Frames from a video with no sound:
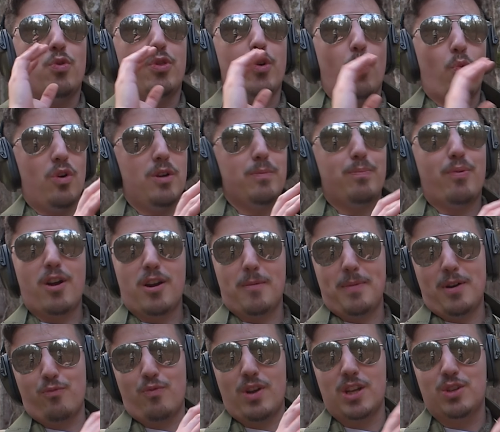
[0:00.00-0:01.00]
the one part
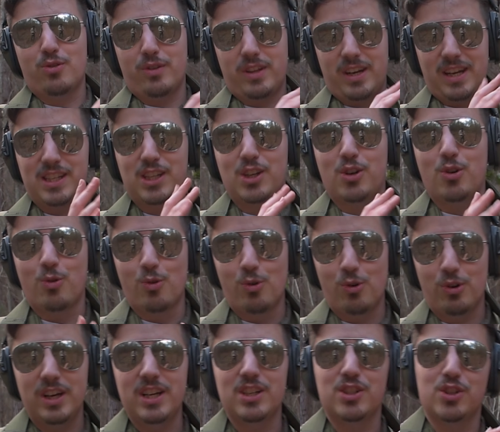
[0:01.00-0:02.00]
about retro that isn't
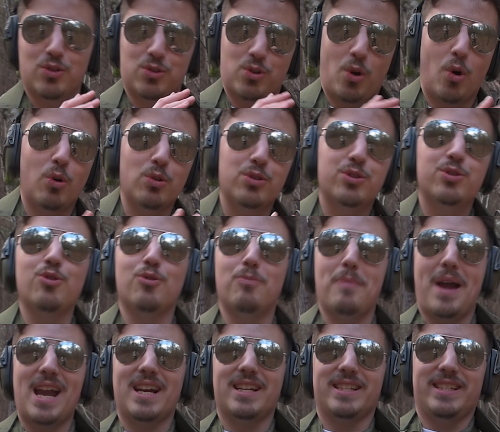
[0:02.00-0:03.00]
cool is those old school
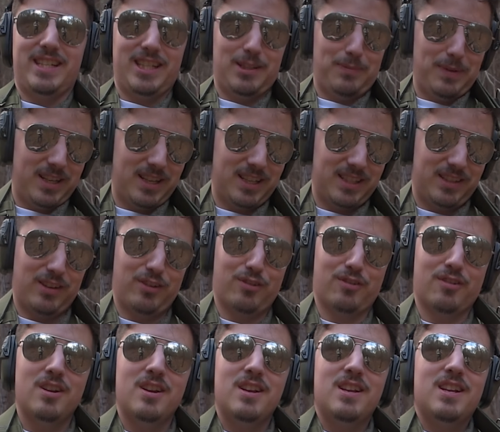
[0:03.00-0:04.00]
magazines, because
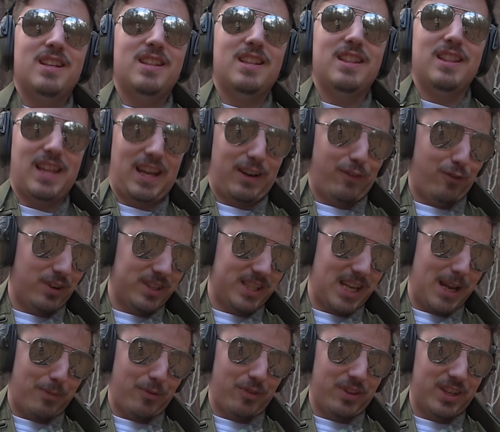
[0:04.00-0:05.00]
they're like, for
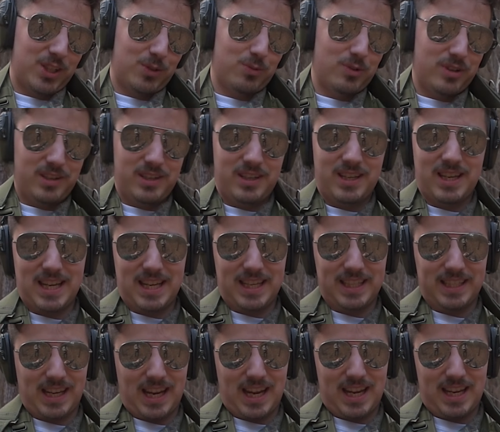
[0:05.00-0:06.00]
example, this one
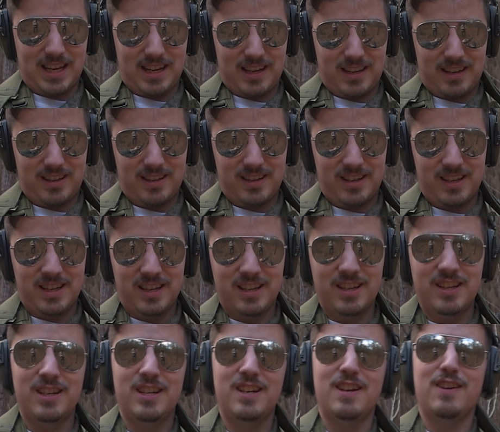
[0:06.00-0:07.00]
is a,
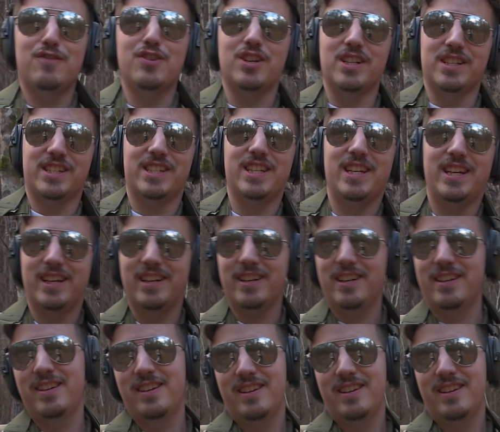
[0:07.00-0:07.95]
you can see,